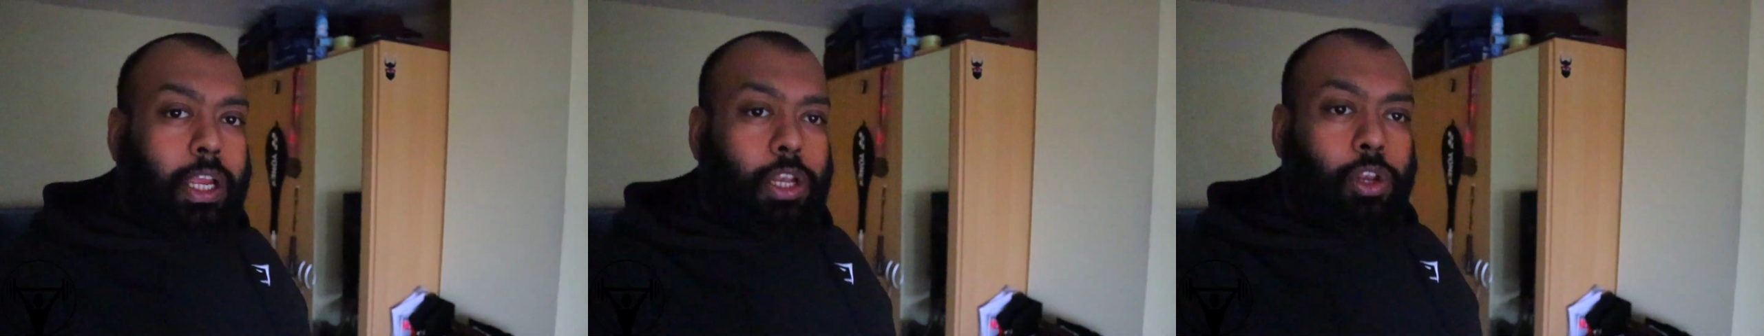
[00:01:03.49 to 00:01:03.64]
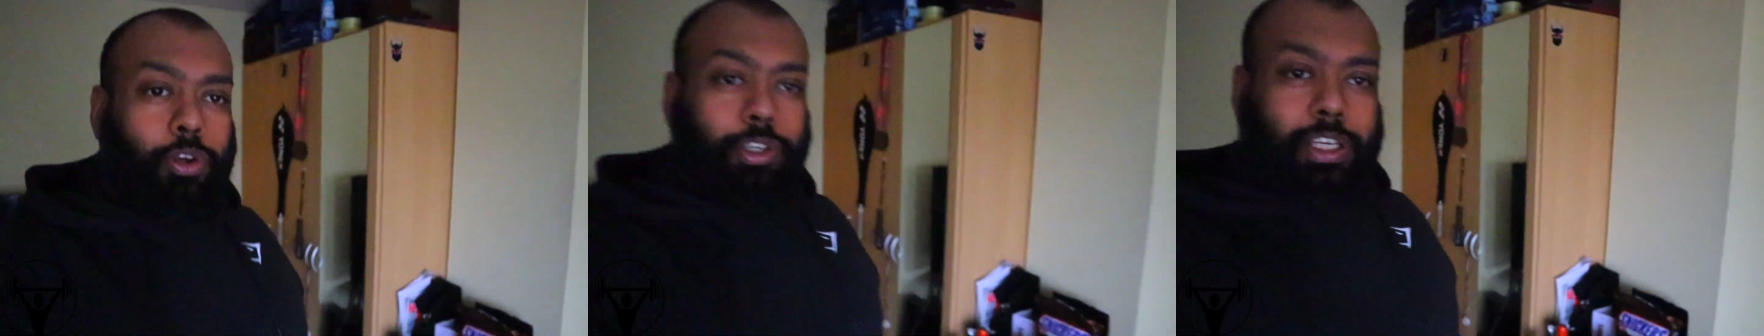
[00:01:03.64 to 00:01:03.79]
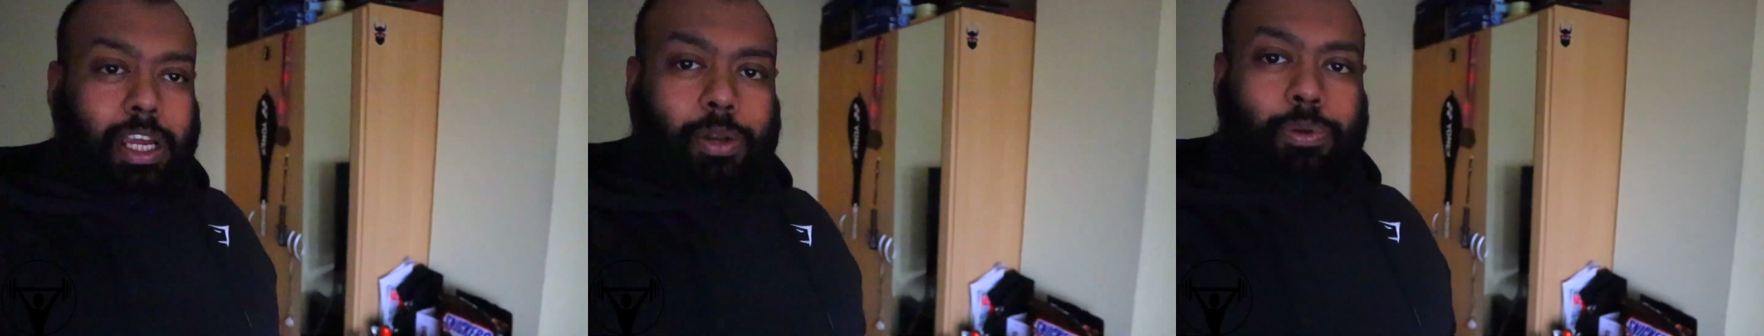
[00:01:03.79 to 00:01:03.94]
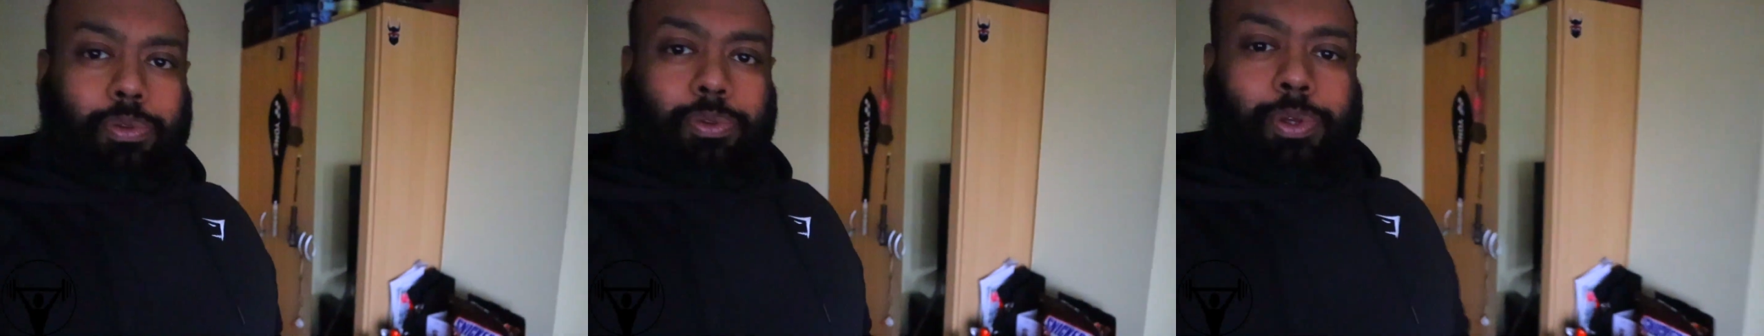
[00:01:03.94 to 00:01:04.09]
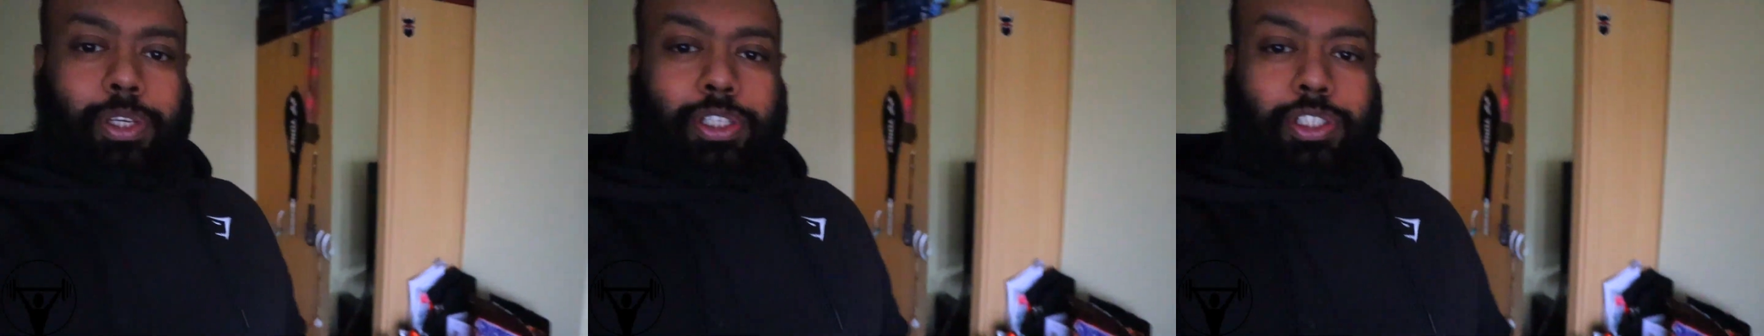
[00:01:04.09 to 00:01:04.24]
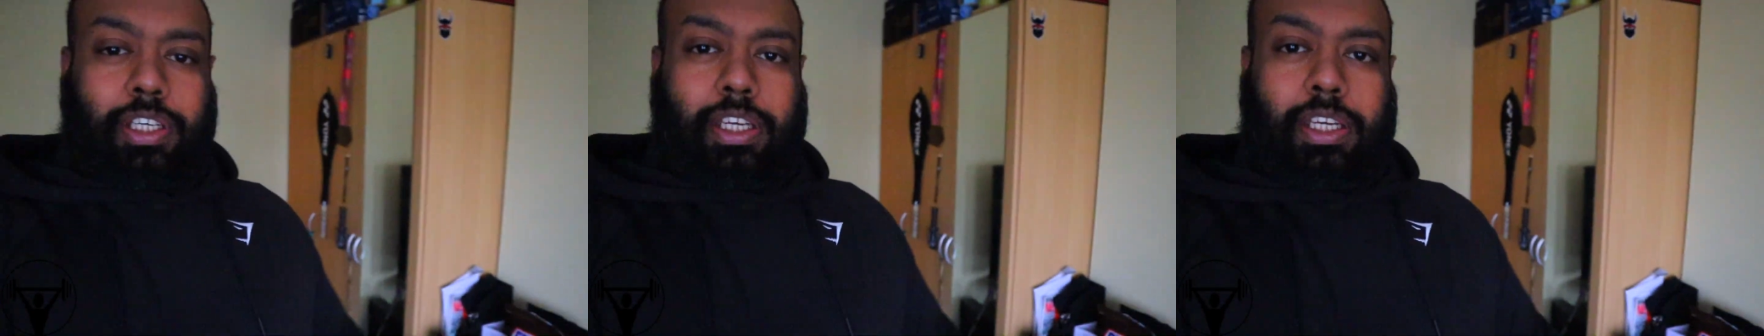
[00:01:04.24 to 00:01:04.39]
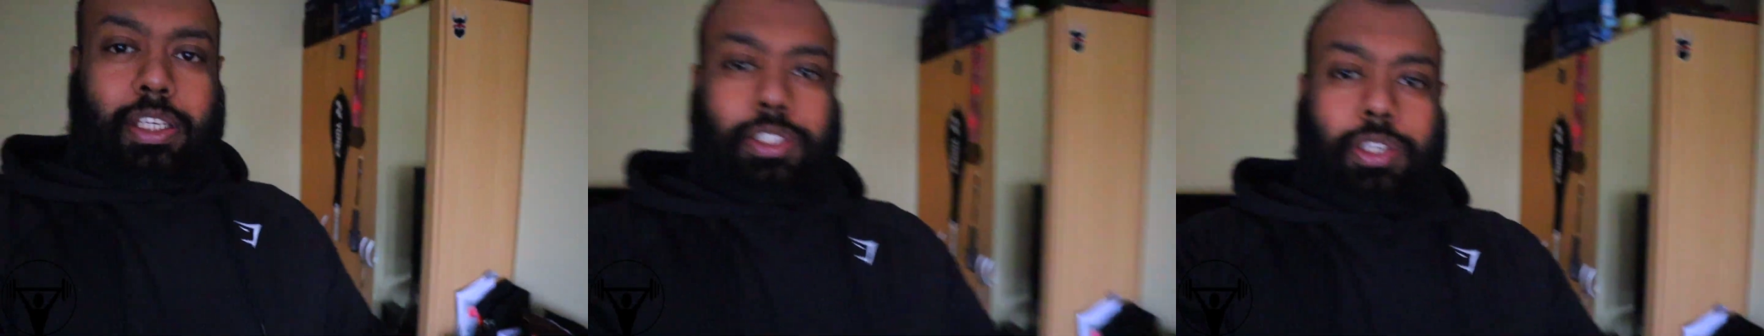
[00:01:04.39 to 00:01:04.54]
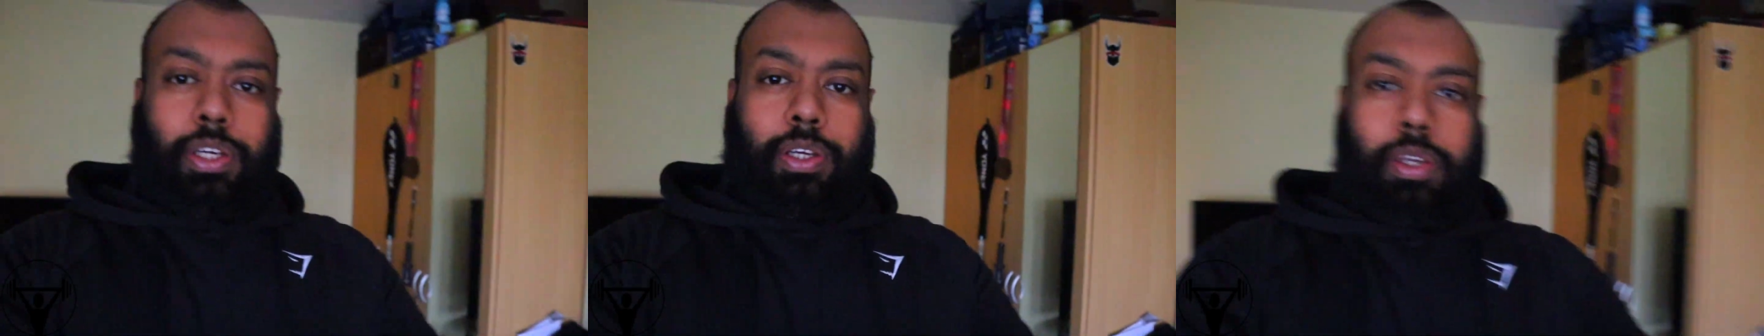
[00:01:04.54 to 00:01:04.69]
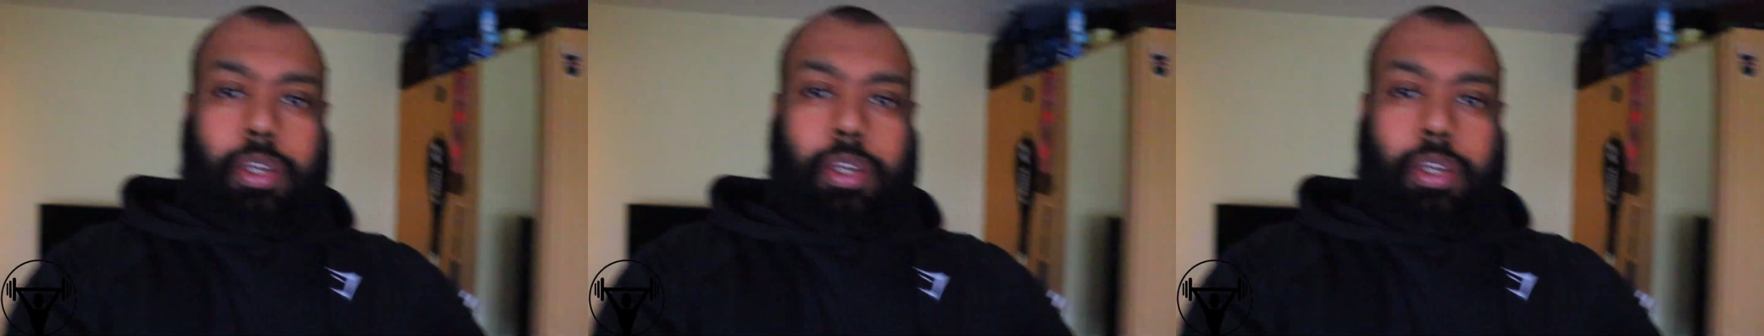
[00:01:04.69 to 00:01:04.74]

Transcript: lockdown and what shit. So